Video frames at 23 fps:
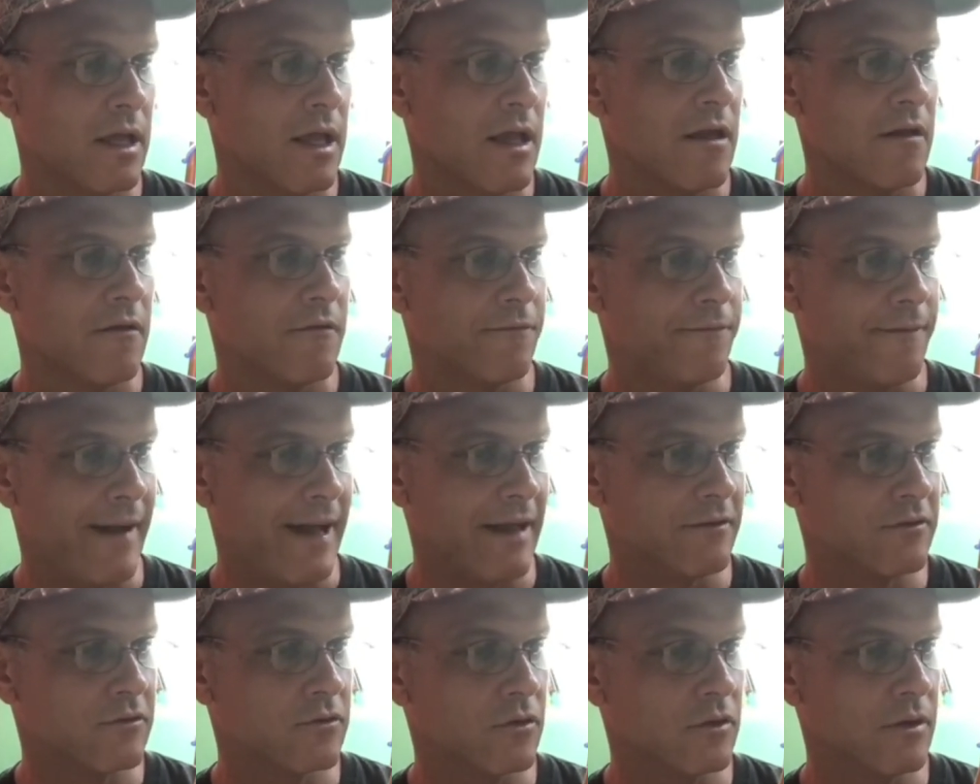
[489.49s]

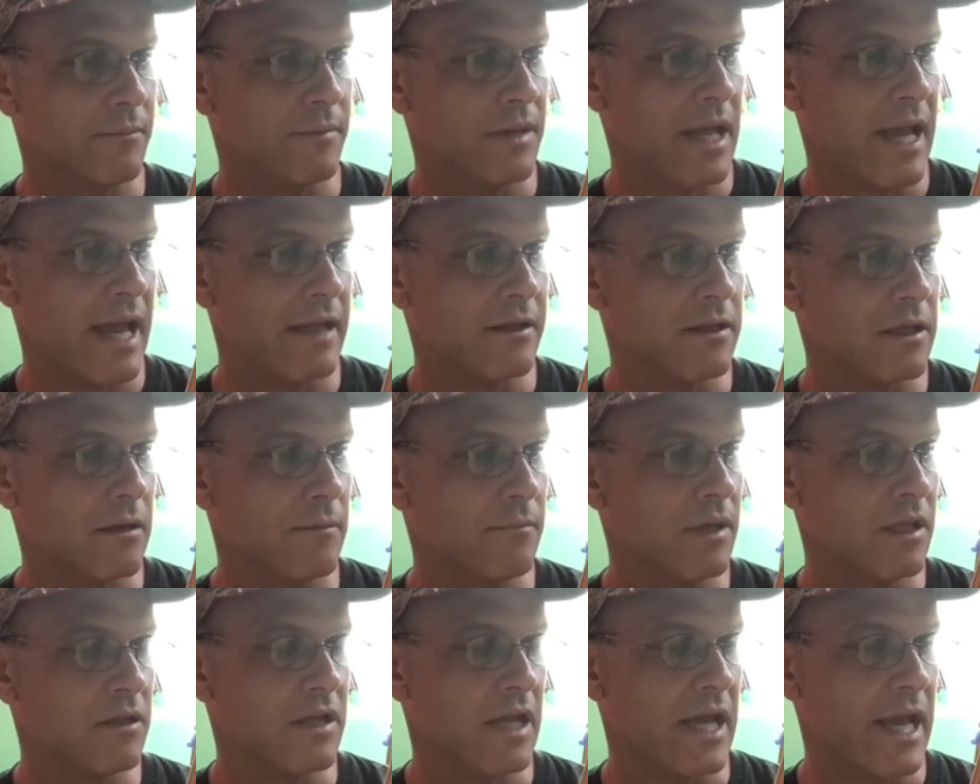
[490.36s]
"Fast to the
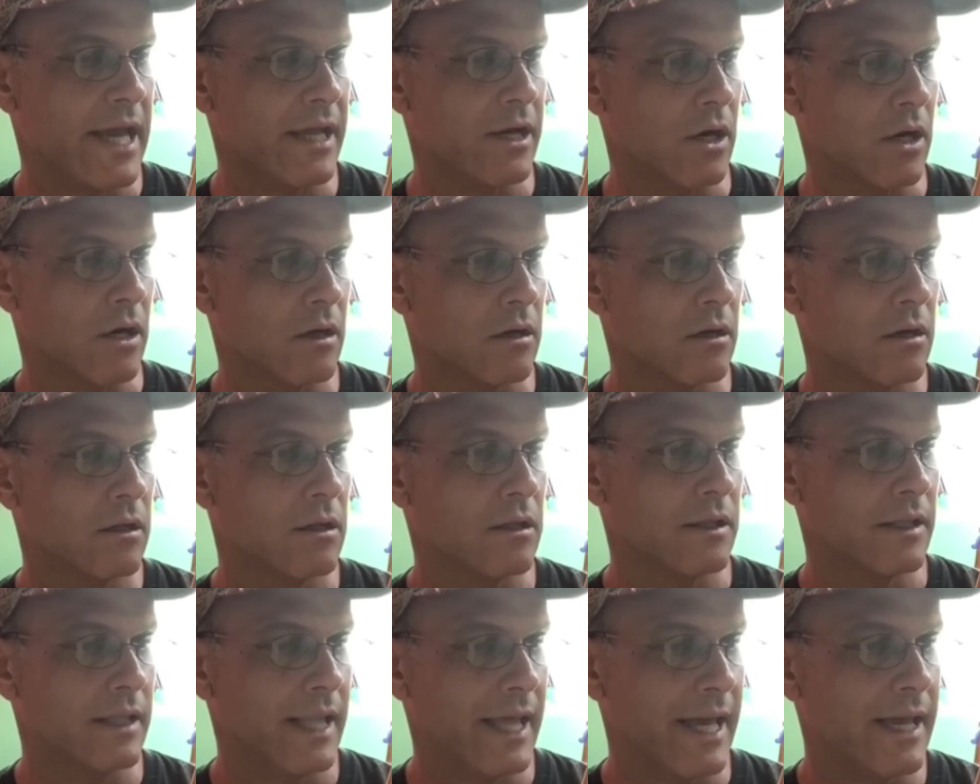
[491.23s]
mediator,"
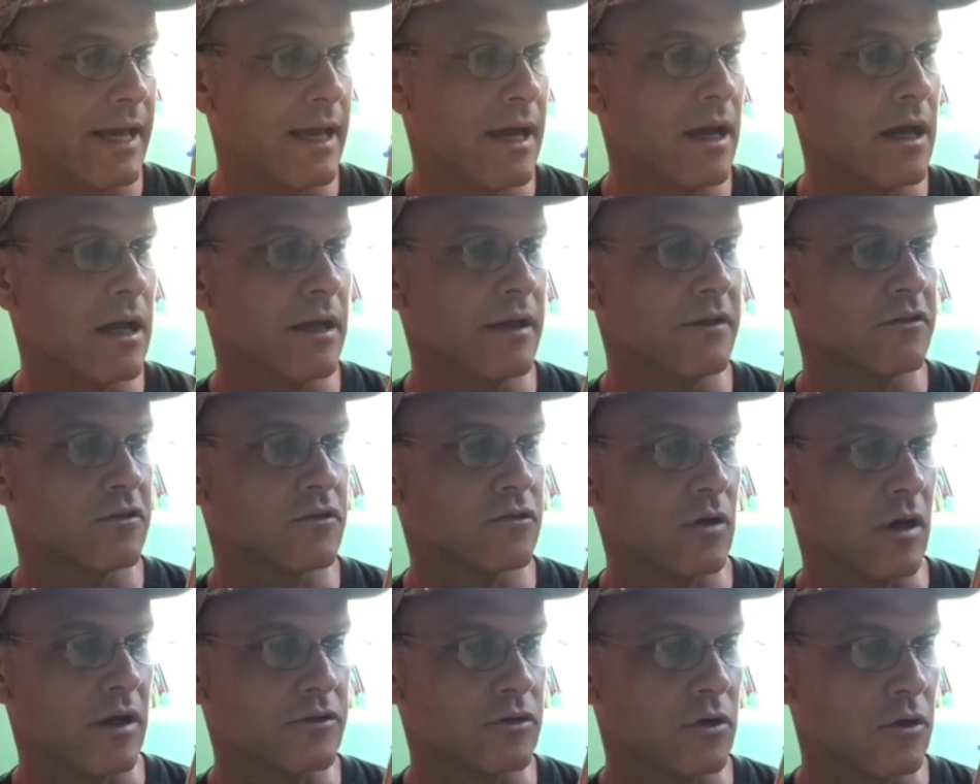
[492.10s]
Leia
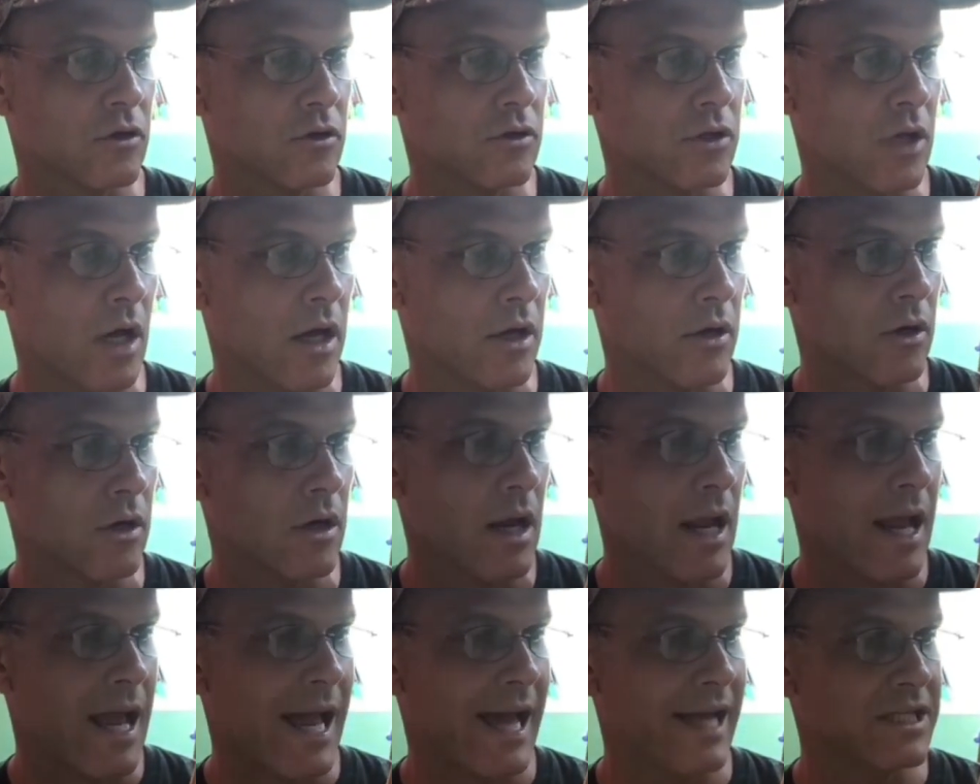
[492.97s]
instructed her daughter,
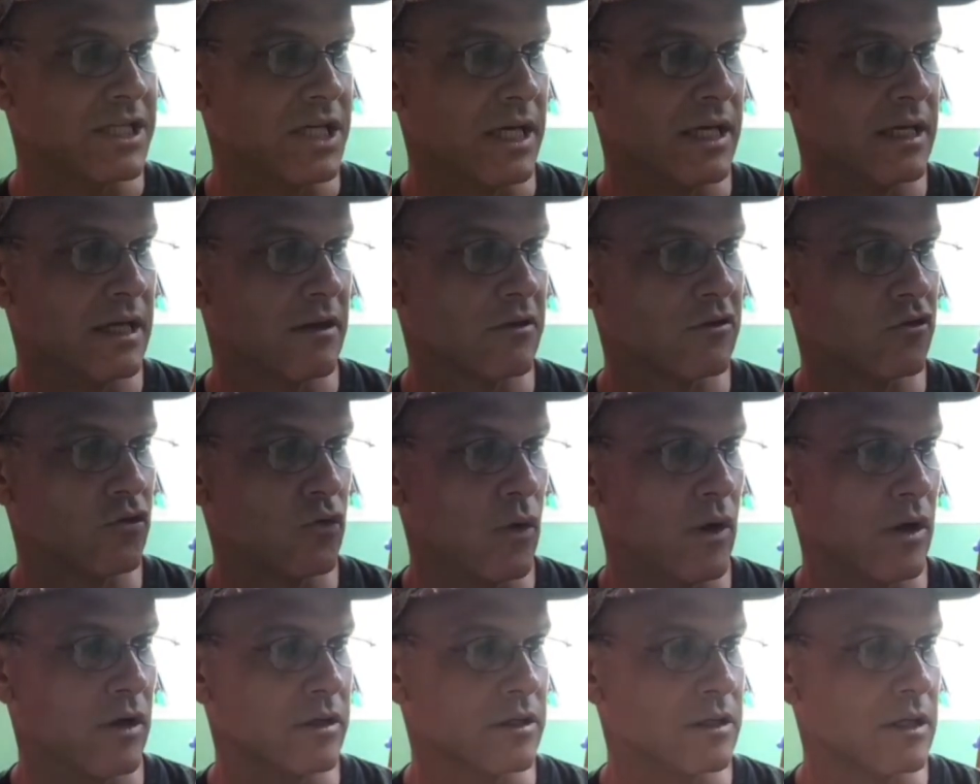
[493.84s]
and Jaina
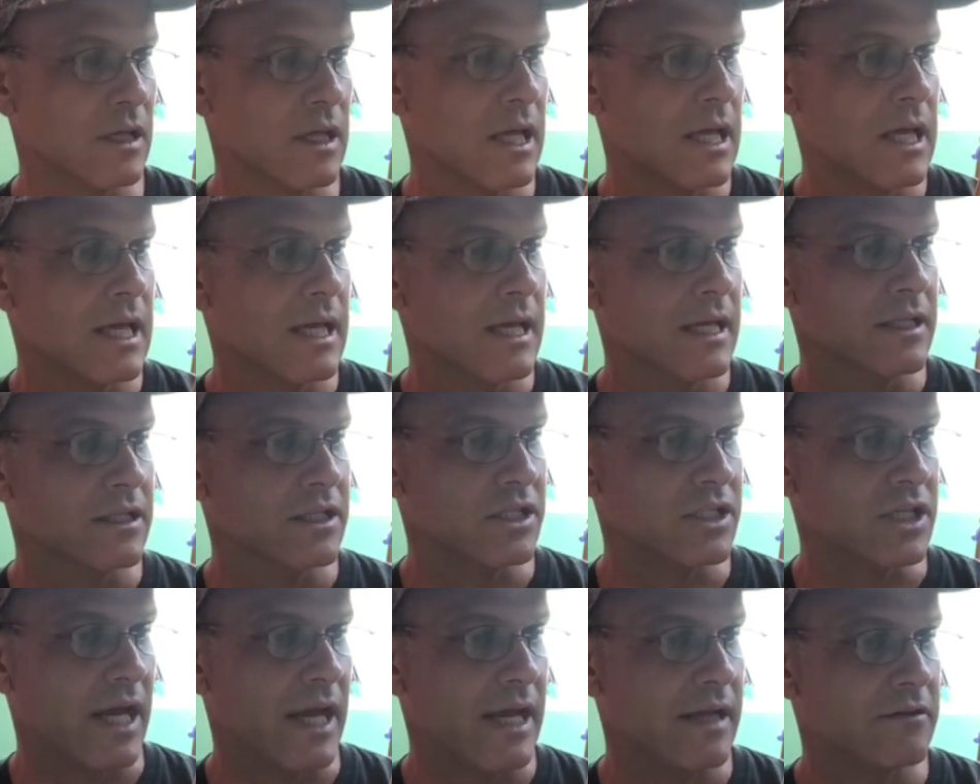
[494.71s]
swung
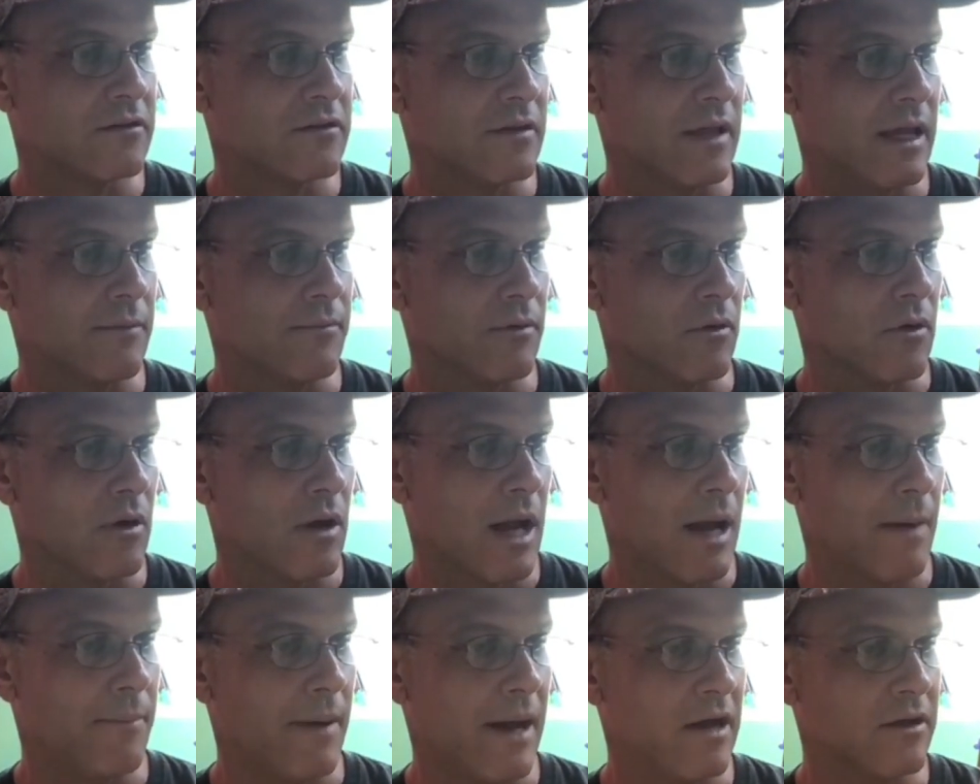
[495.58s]
the Jade Sabre
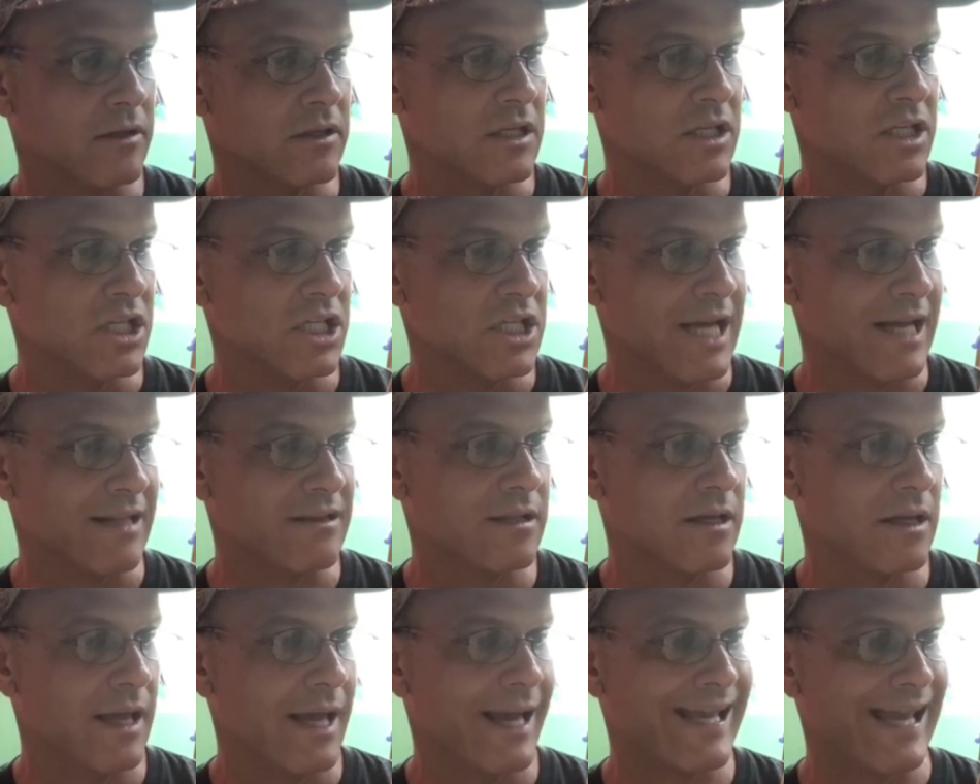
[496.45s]
about
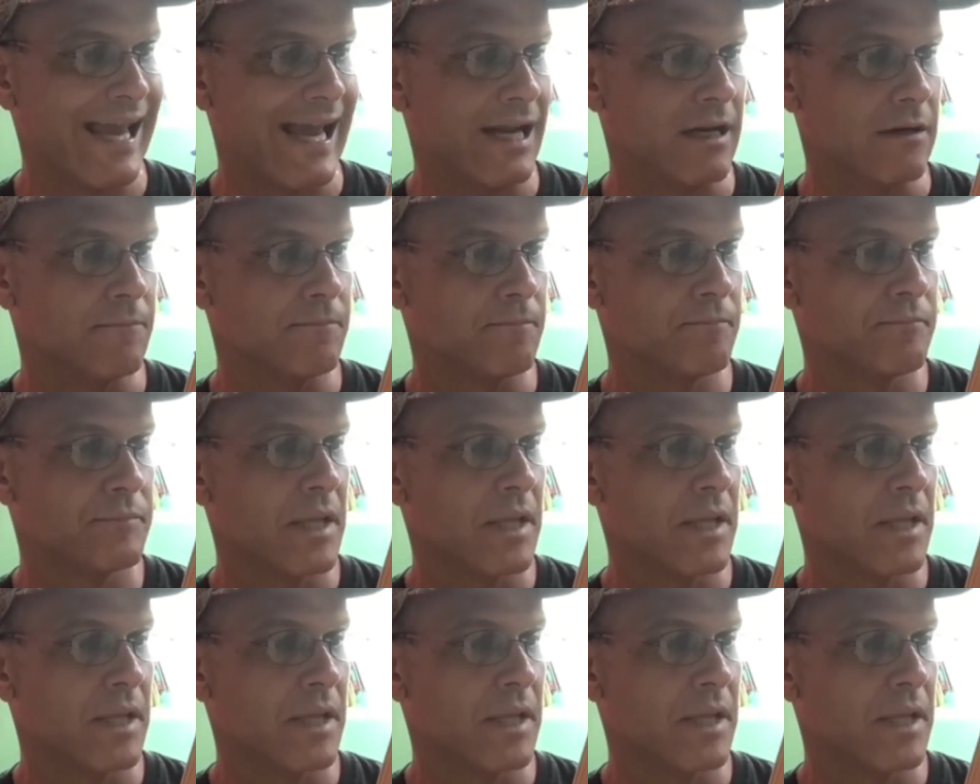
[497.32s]
yet again.